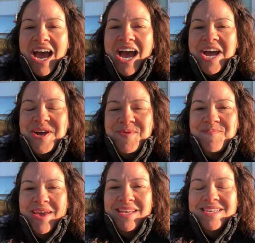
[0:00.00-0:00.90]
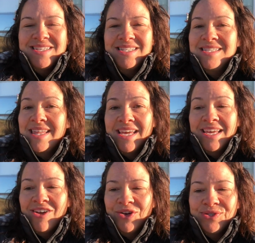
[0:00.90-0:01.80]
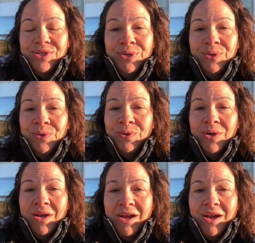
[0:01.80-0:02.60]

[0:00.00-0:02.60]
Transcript: And then also,